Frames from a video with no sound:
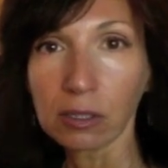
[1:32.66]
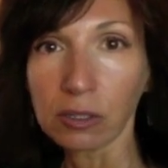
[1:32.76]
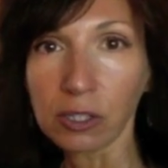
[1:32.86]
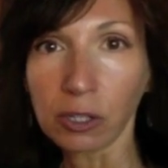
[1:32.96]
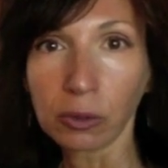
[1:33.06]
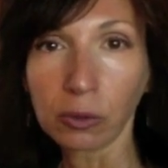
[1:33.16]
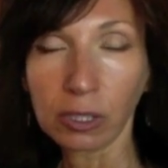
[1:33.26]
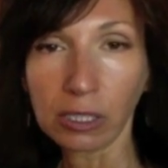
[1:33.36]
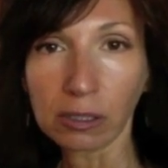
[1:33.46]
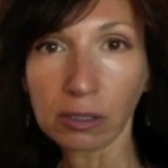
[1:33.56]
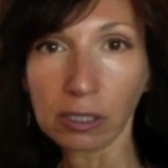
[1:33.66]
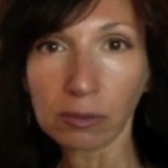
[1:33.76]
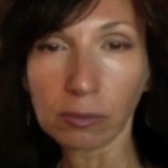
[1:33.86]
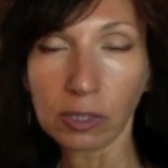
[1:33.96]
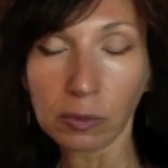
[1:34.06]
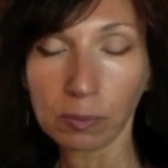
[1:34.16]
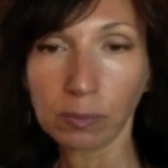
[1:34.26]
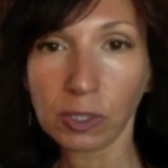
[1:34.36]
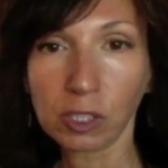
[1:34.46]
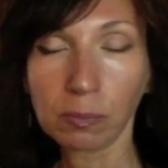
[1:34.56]
So it, it, the
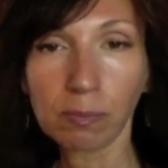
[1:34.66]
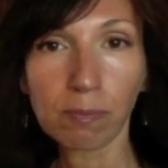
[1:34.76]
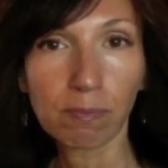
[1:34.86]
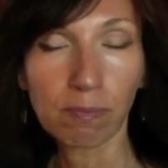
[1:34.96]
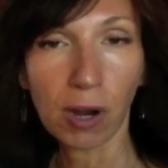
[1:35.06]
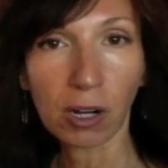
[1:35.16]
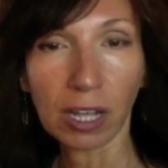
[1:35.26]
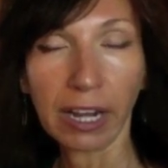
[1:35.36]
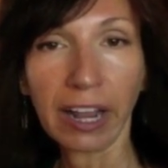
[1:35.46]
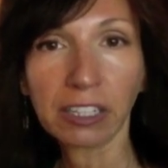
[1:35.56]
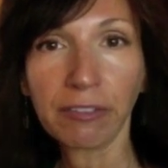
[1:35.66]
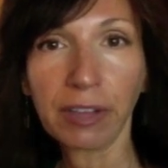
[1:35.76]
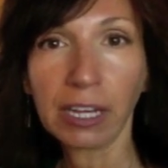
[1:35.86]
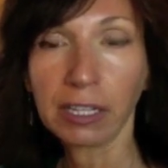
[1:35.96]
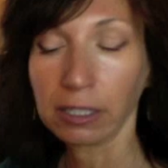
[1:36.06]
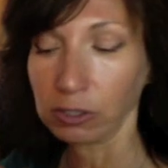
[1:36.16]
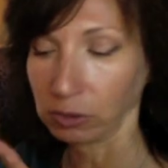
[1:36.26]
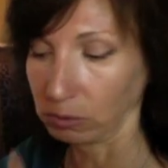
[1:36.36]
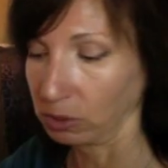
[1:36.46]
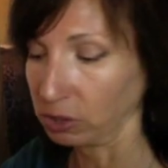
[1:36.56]
spark got
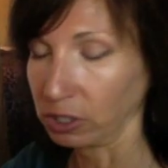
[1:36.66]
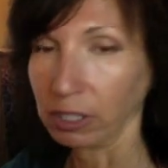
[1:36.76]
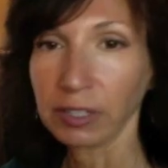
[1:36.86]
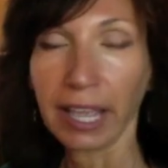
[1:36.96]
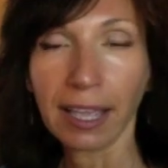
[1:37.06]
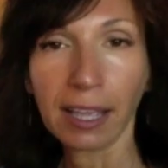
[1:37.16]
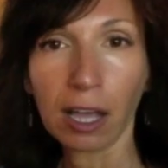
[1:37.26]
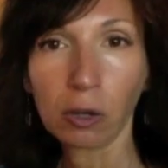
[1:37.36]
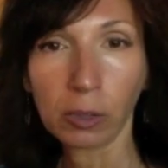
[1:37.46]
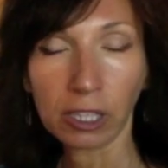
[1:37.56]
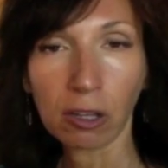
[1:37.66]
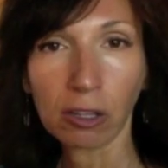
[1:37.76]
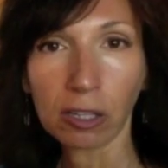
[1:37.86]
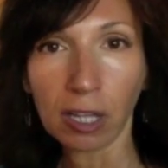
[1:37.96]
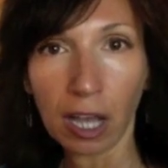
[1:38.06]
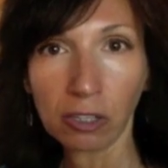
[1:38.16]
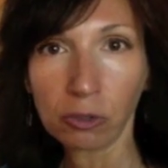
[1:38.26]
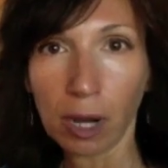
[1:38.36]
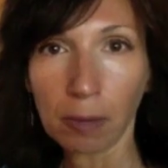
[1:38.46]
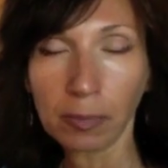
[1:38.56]
activated. You started taking on what they call the God
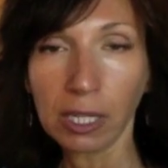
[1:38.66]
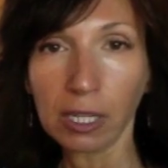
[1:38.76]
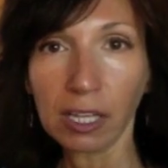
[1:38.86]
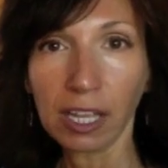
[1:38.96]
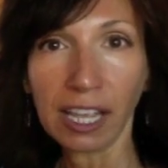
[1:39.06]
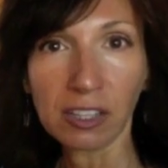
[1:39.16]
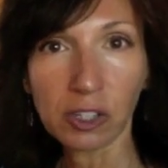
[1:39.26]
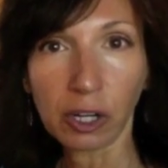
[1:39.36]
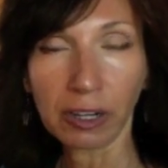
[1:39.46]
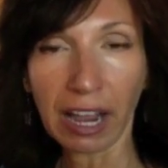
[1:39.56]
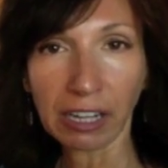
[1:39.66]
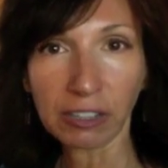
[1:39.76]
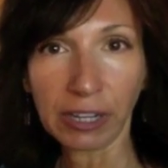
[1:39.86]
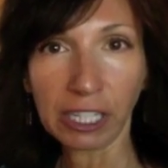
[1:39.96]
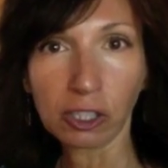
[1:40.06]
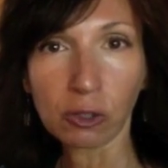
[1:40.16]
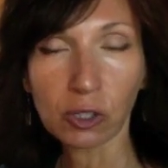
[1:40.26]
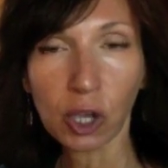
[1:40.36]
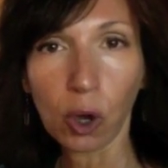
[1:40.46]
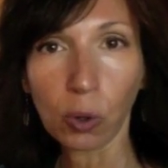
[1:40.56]
drop, and started activating
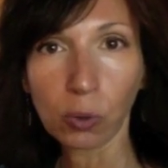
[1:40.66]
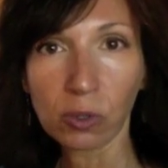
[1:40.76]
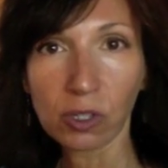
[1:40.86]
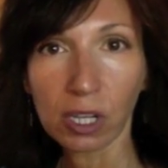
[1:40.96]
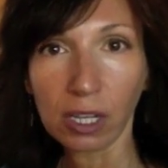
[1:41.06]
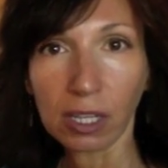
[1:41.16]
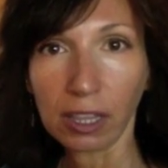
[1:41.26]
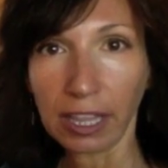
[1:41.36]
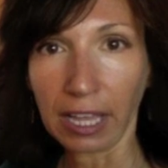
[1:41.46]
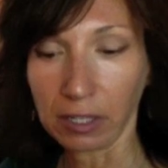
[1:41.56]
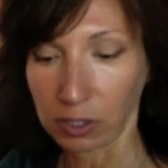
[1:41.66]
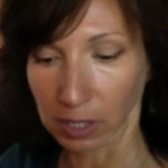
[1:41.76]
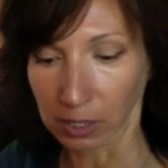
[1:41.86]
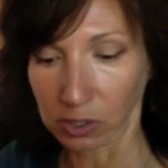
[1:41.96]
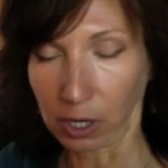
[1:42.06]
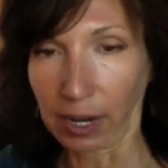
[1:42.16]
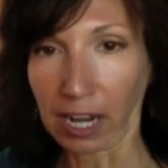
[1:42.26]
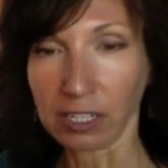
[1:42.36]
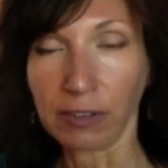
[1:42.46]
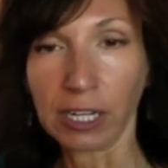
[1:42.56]
those codes that, that start
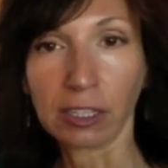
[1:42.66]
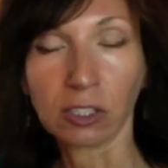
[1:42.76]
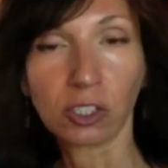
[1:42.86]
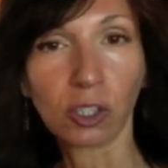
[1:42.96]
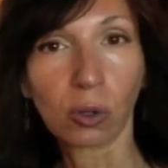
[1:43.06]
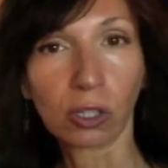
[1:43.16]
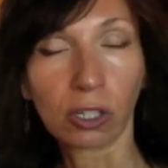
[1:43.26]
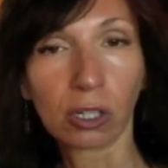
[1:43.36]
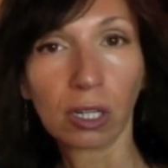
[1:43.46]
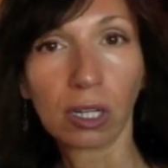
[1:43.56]
activating the solar,